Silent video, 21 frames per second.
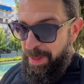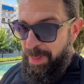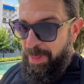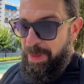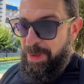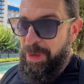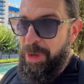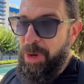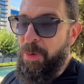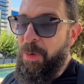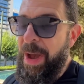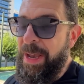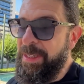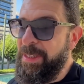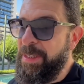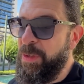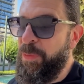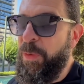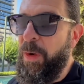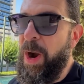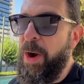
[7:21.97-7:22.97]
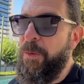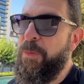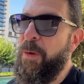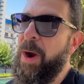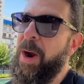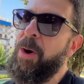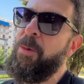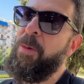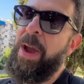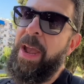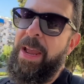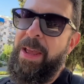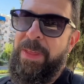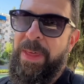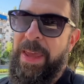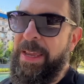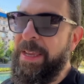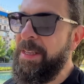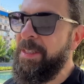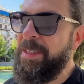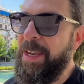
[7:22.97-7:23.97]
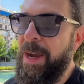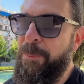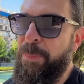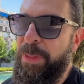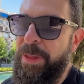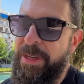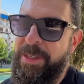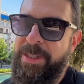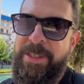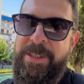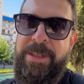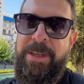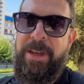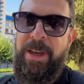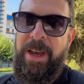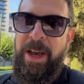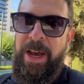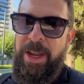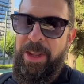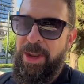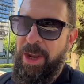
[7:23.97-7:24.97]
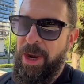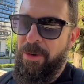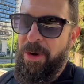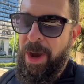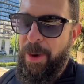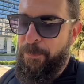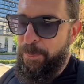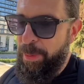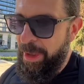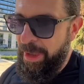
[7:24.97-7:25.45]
the U.S. is far, far away. They can dump this on Europe,